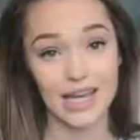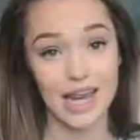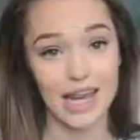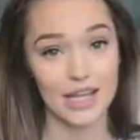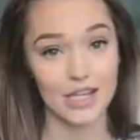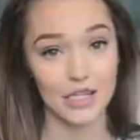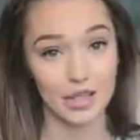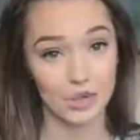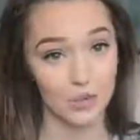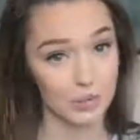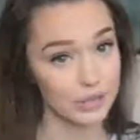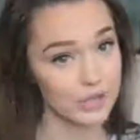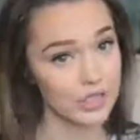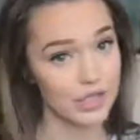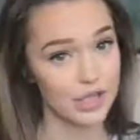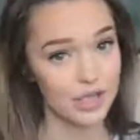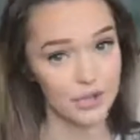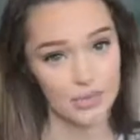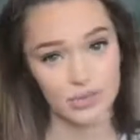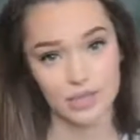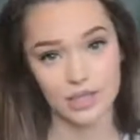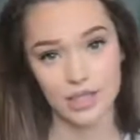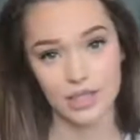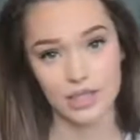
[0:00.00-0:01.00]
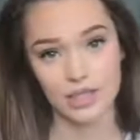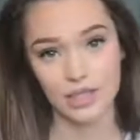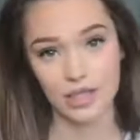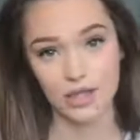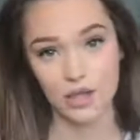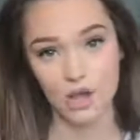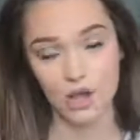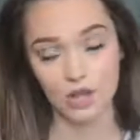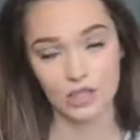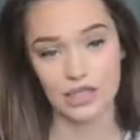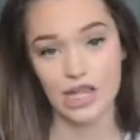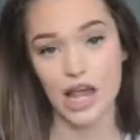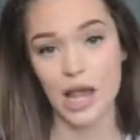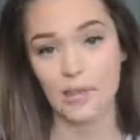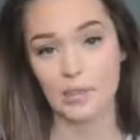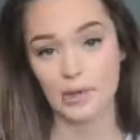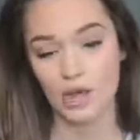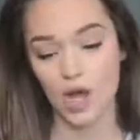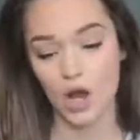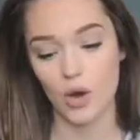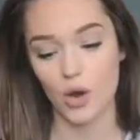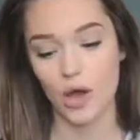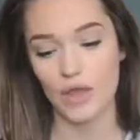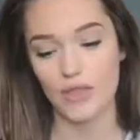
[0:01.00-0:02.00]
I used to use this a long time
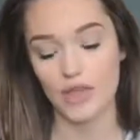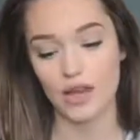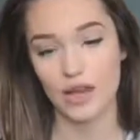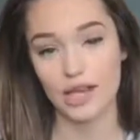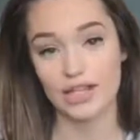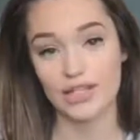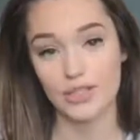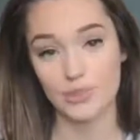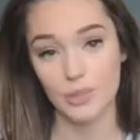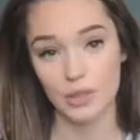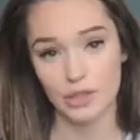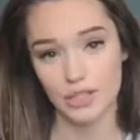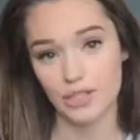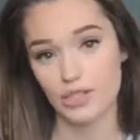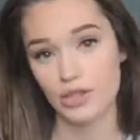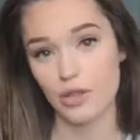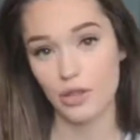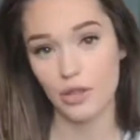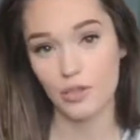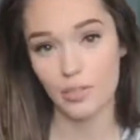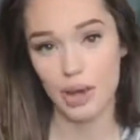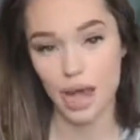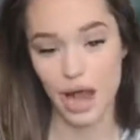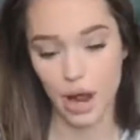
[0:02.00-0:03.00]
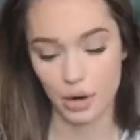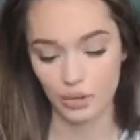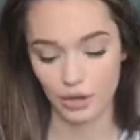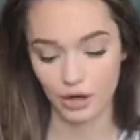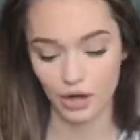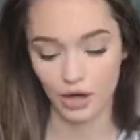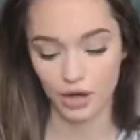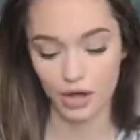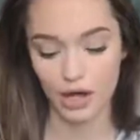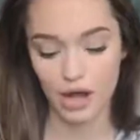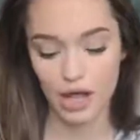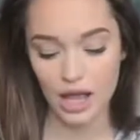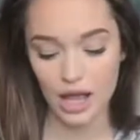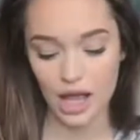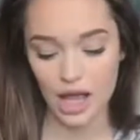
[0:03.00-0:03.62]
ago, and then I switched to the powder.